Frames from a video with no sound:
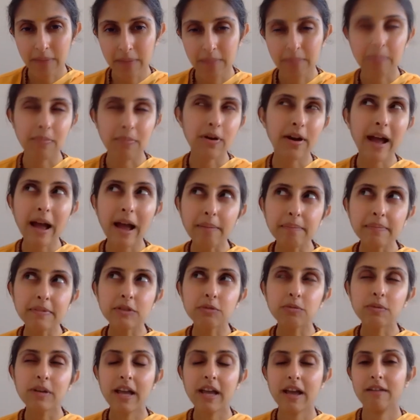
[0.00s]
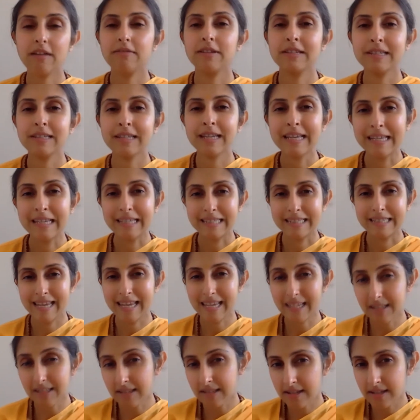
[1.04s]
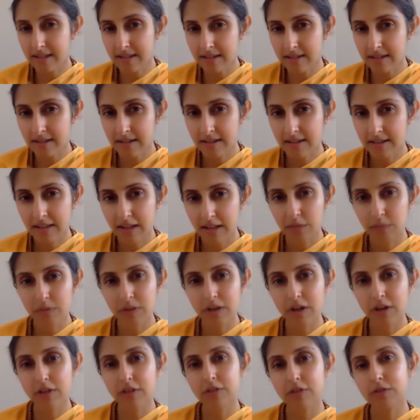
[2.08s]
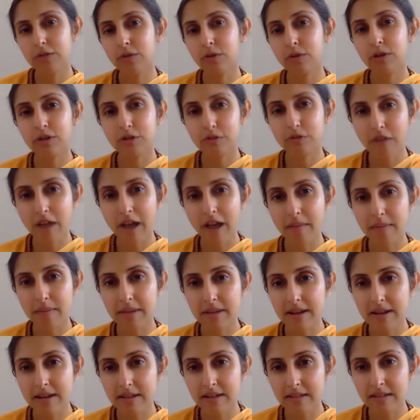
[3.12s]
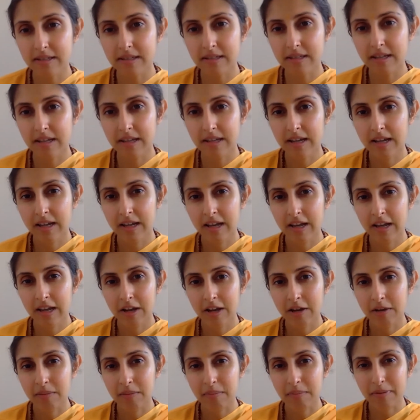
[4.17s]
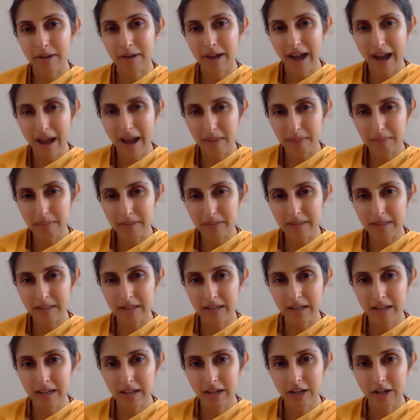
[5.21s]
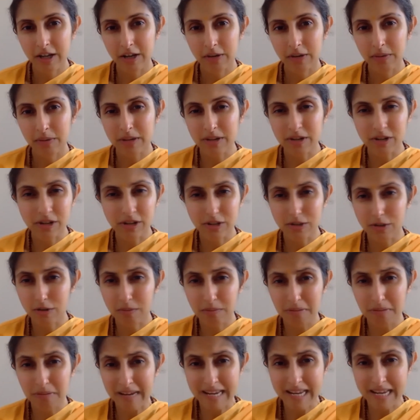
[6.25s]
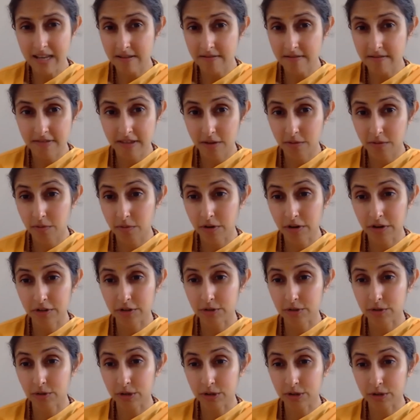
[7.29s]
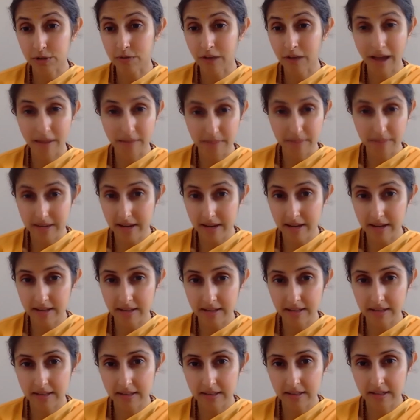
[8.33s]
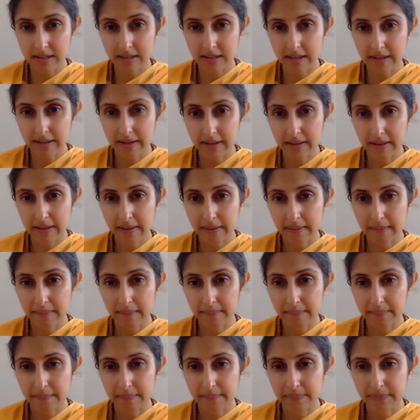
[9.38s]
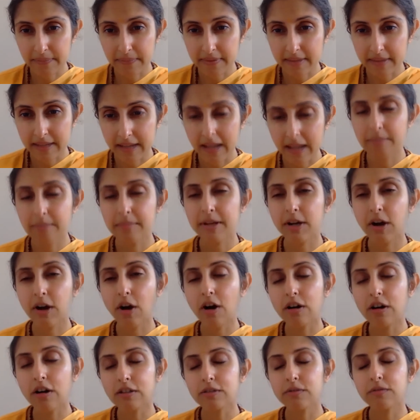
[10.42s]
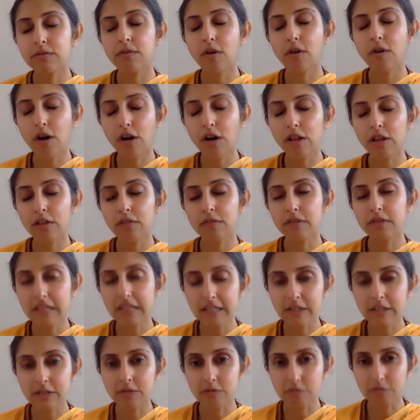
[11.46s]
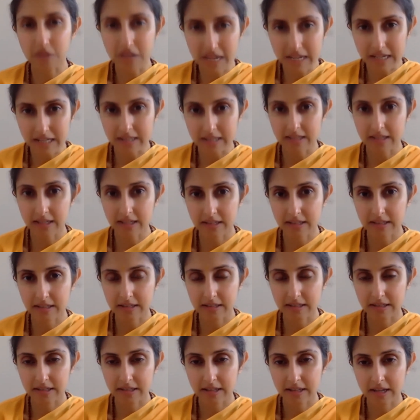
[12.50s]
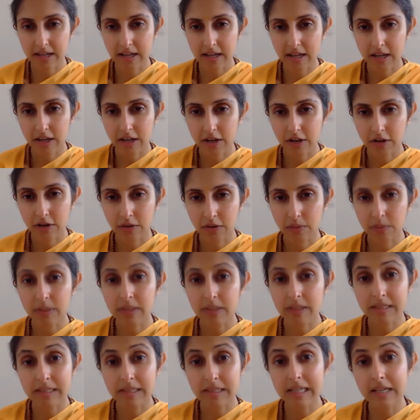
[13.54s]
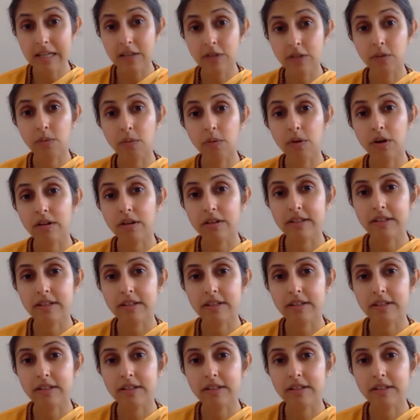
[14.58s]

Perhaps we haven't tasted that we are the source of happiness. Perhaps we just don't believe that we're the source of happiness. And because of all of these reasons, we seek the world